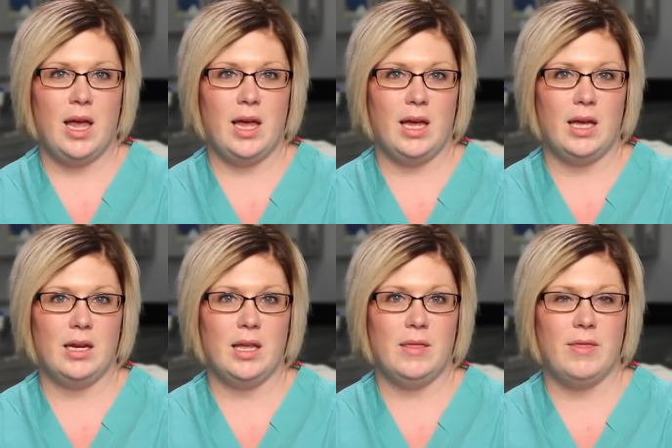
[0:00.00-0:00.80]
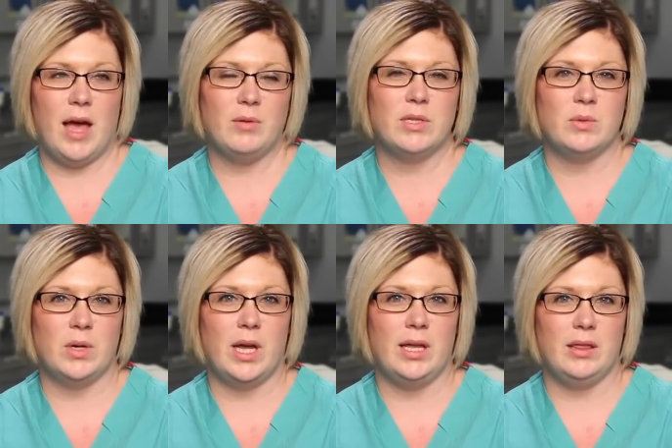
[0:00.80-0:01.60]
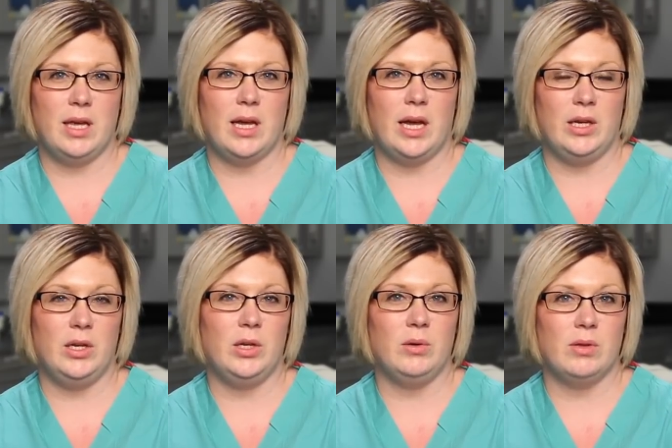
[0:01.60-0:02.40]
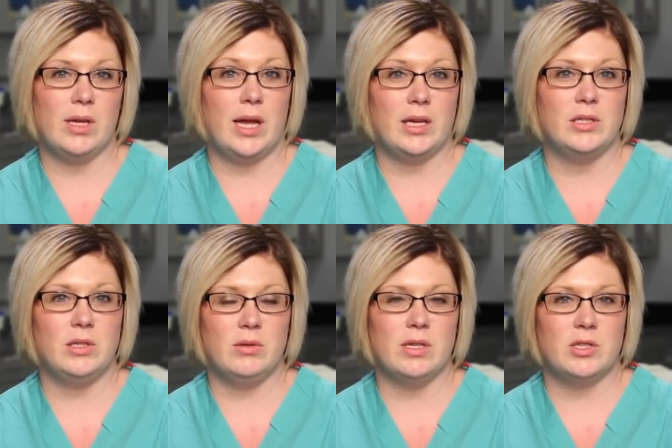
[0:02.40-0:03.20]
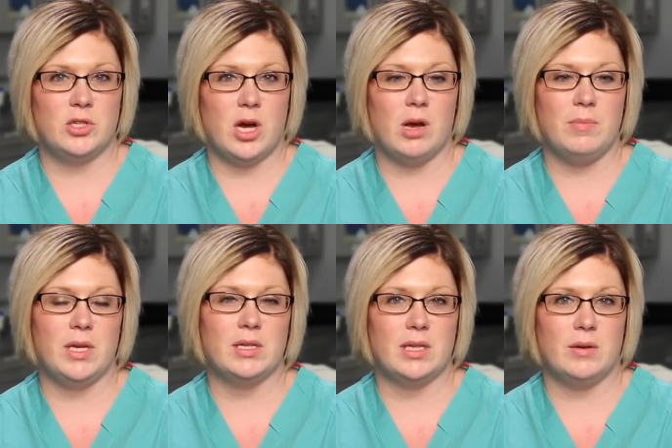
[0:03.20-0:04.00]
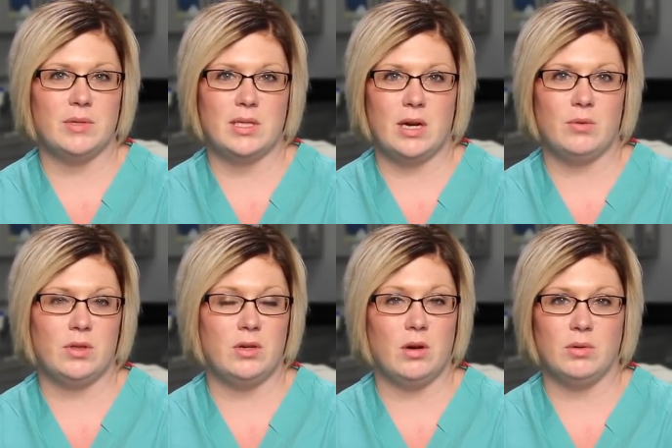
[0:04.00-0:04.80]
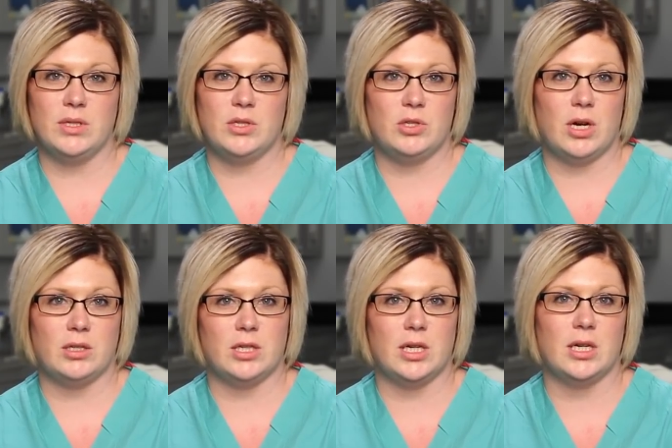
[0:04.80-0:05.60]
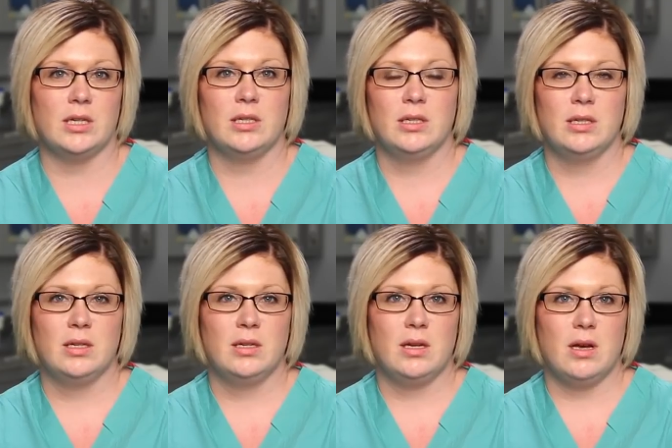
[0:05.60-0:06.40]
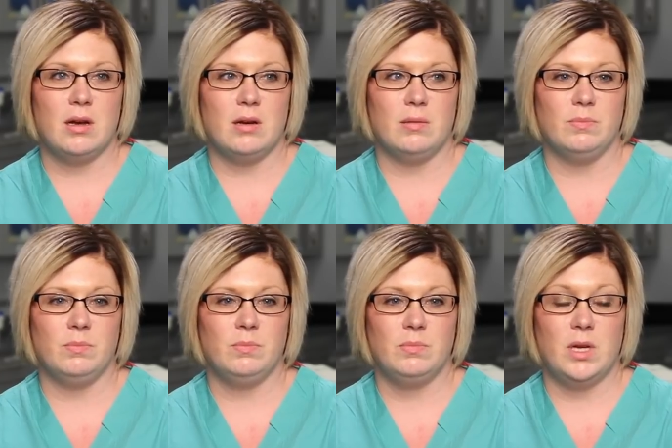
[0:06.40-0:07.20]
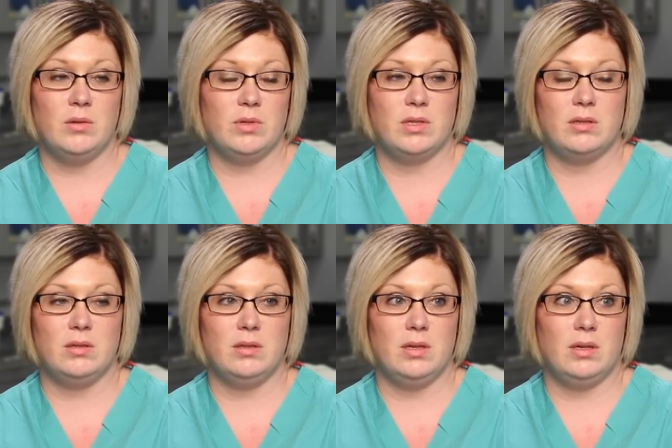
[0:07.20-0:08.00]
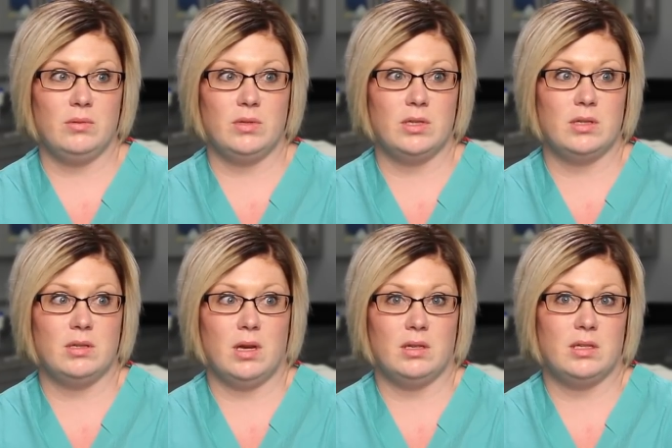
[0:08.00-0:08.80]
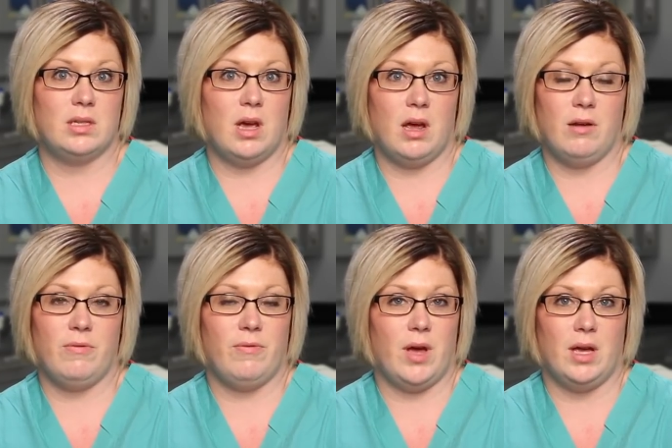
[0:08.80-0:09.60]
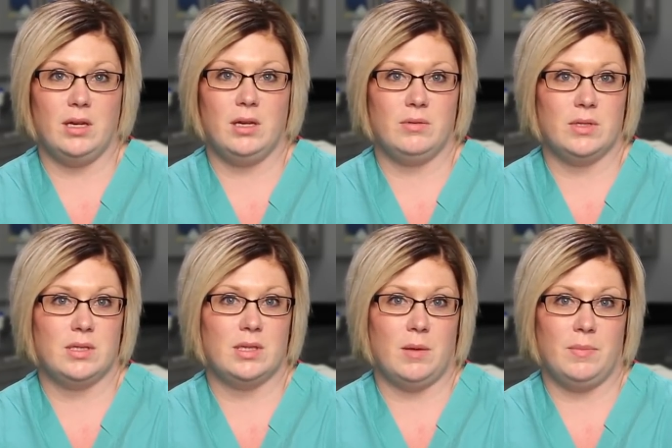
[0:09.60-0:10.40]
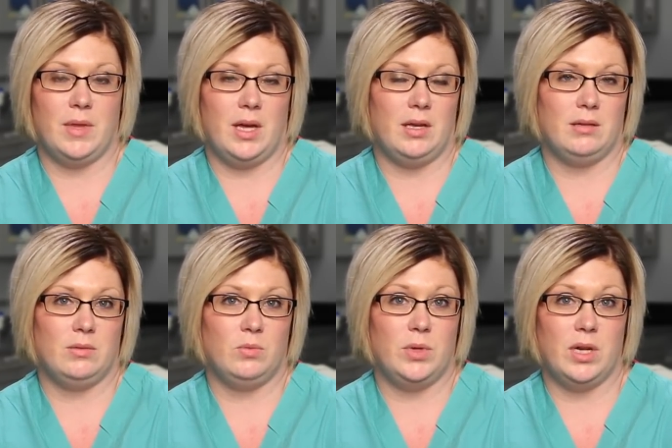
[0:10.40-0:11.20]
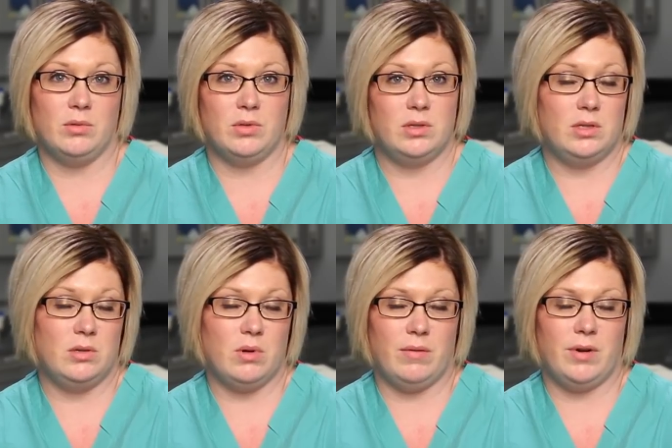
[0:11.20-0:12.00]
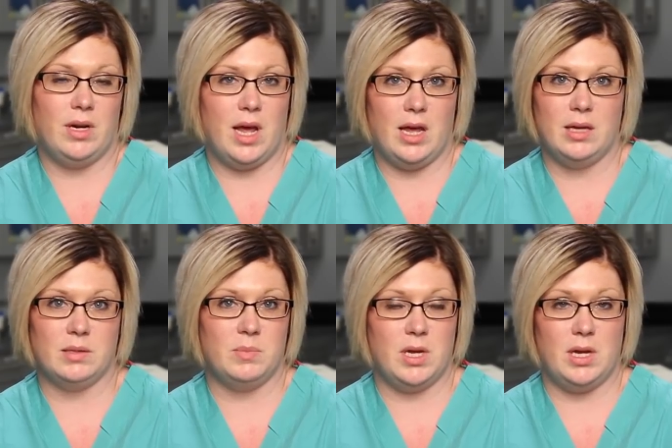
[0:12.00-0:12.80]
And that was when I think I knew that I could do this job, because I was there with no instructor. Um, and it was, it was just a ton of fun. It was something that we don't do every day as